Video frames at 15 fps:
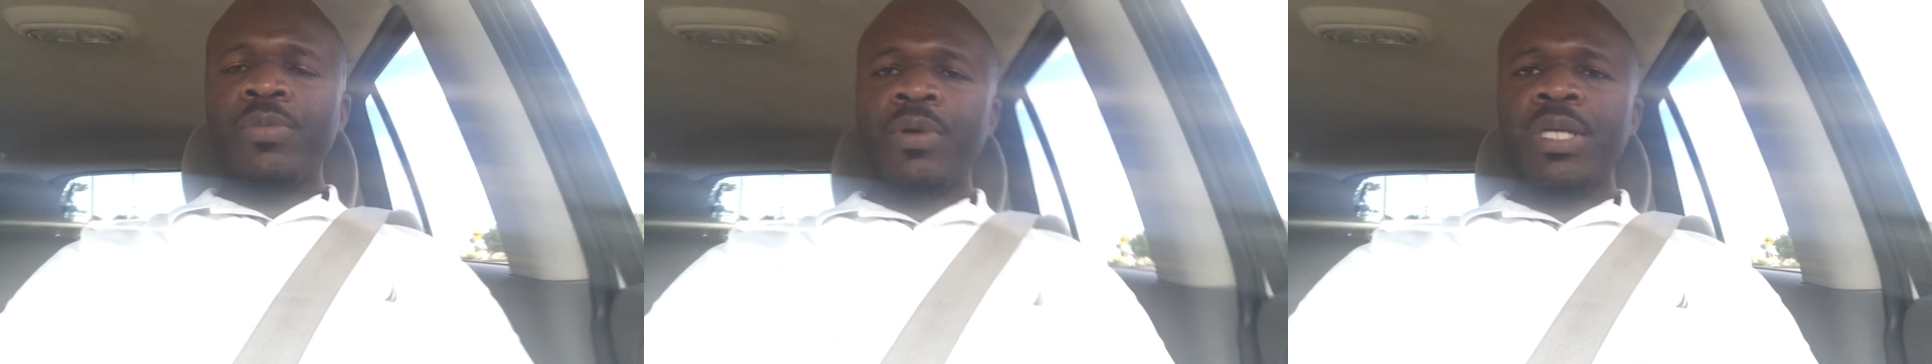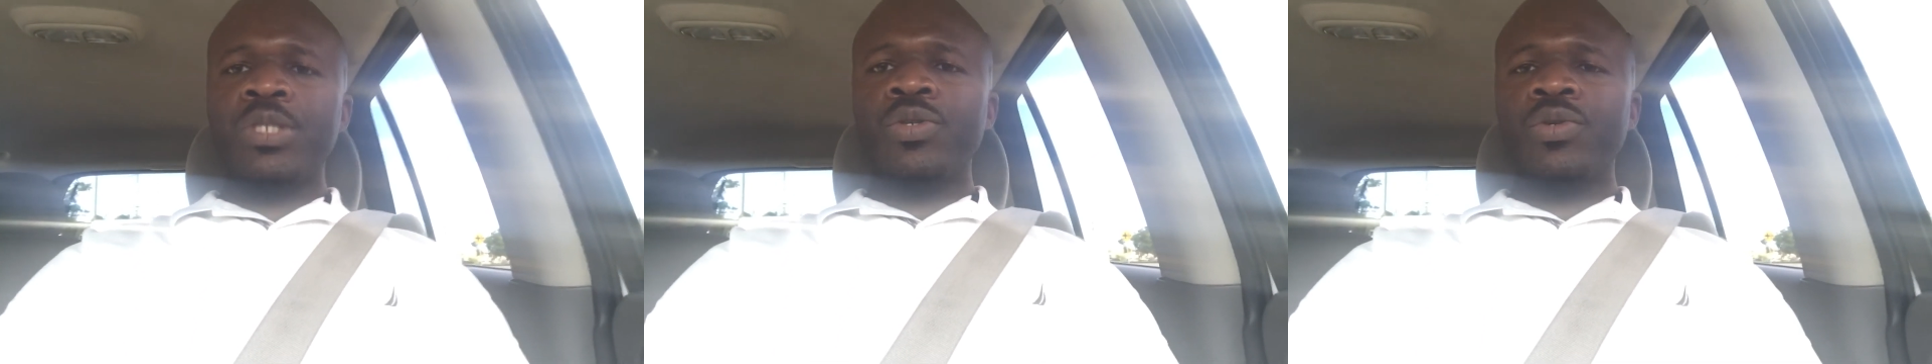
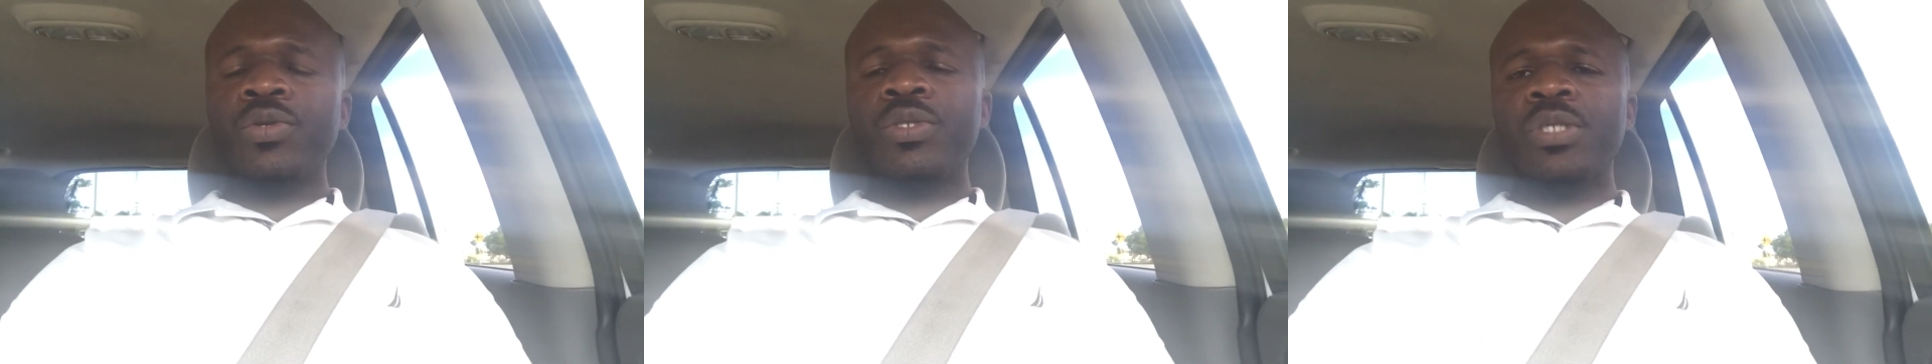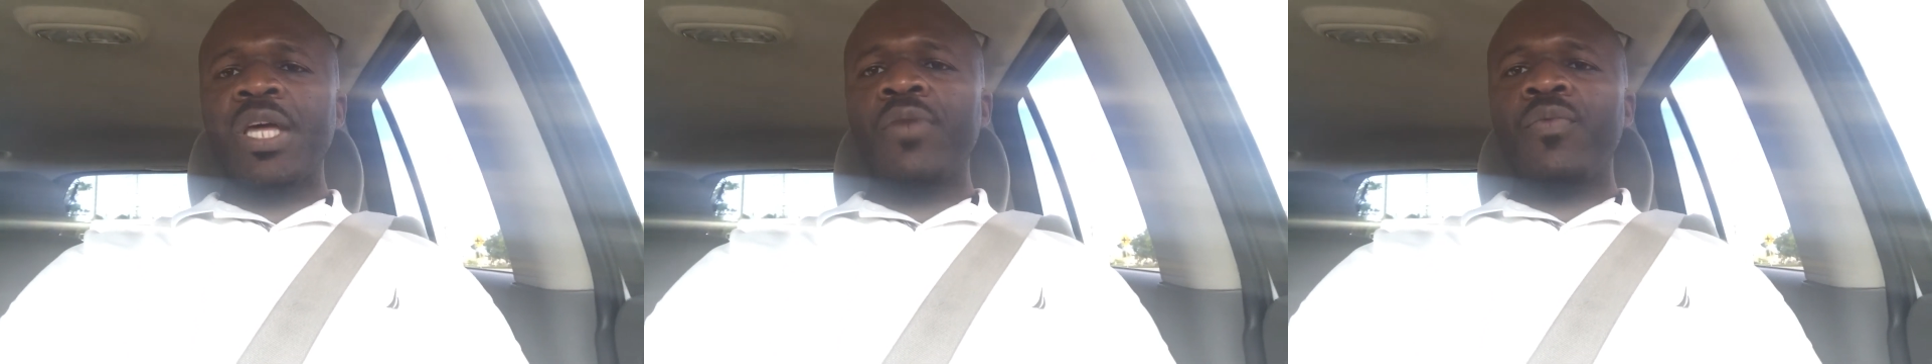Make sure you
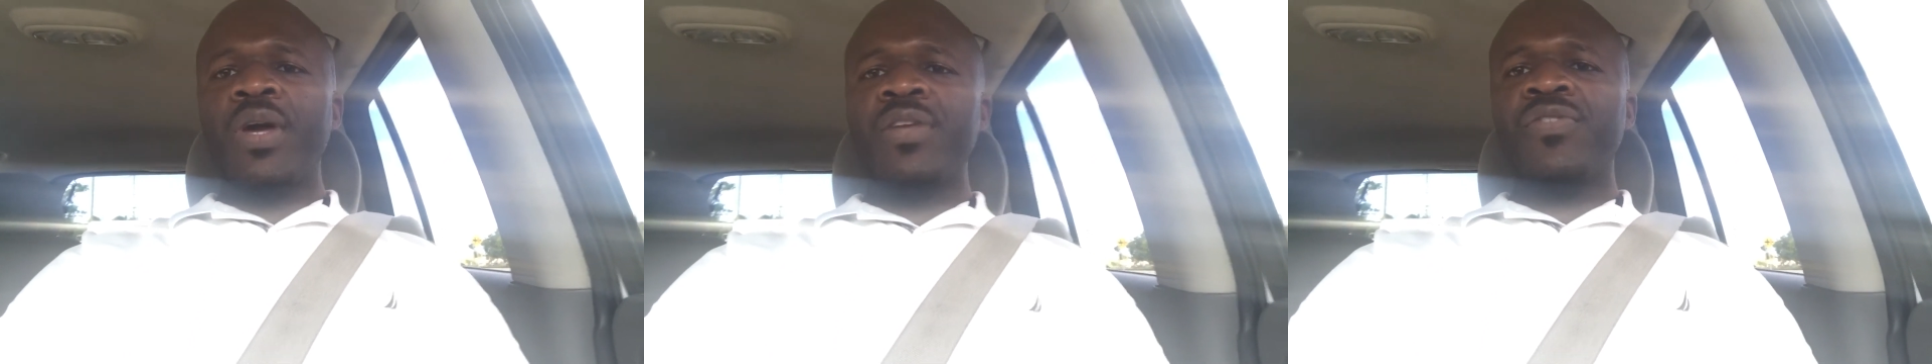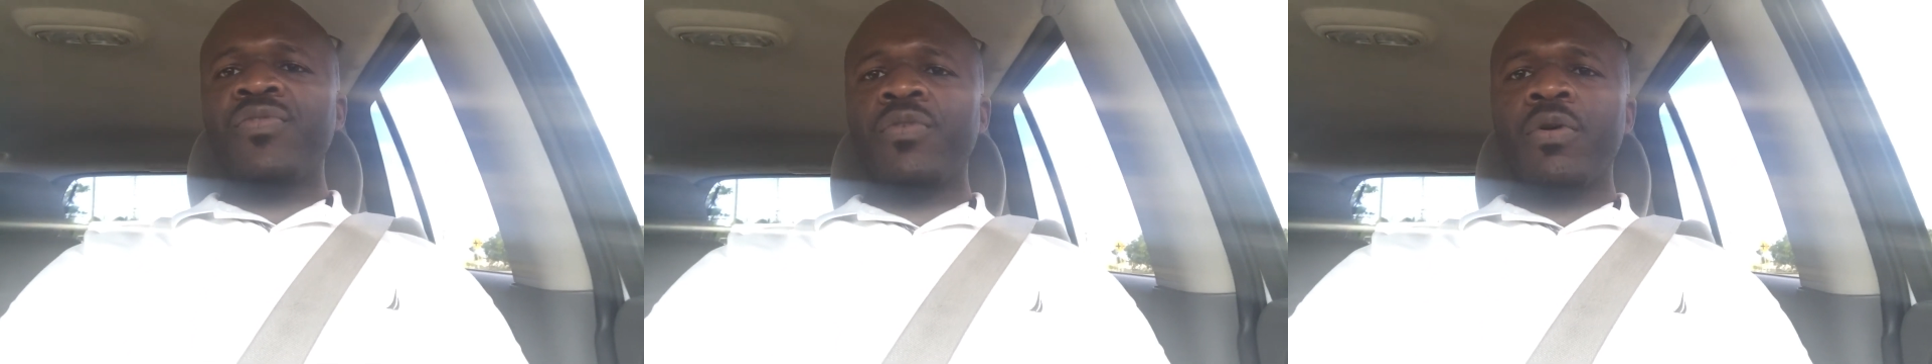stay
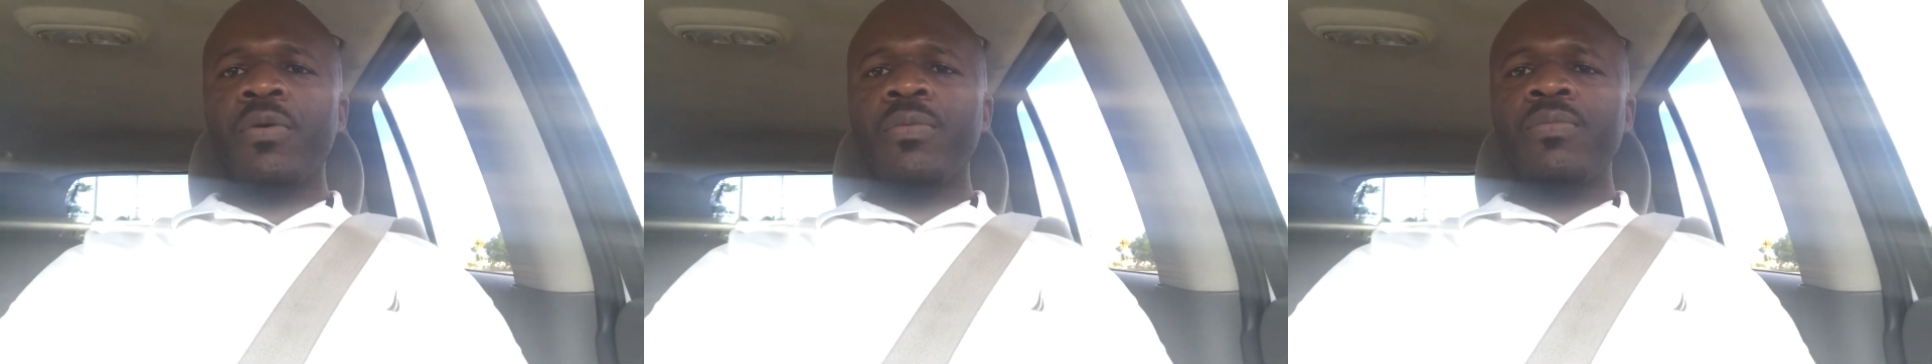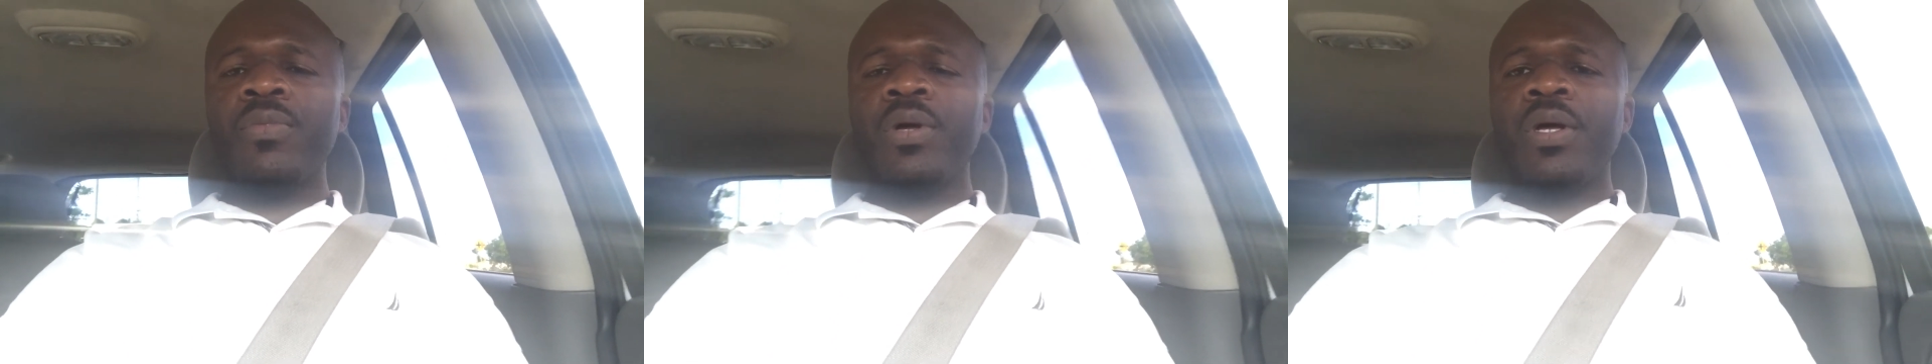away
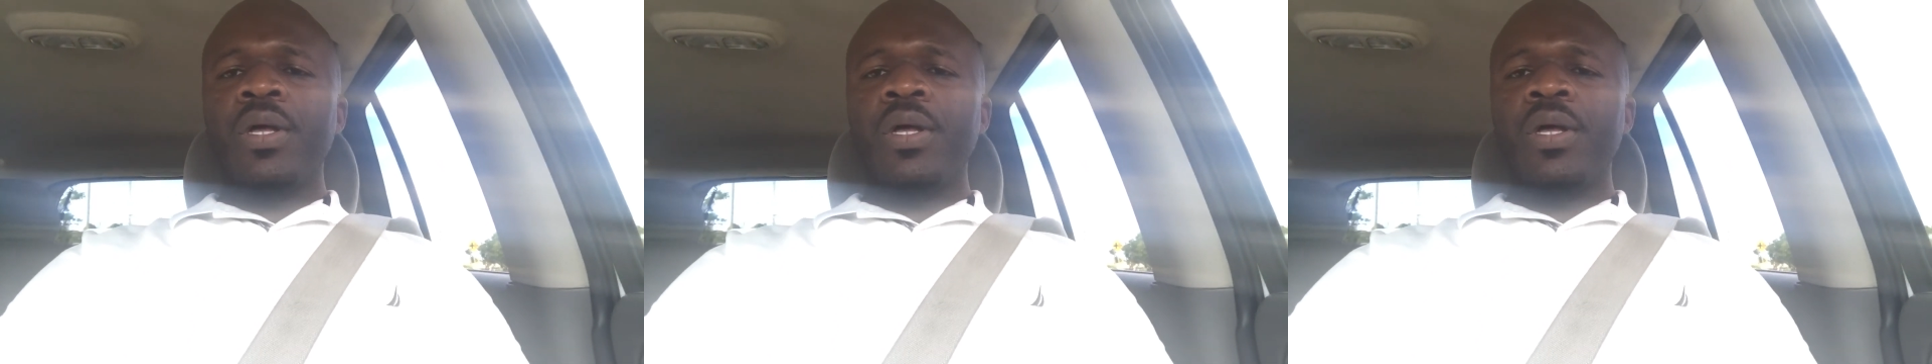from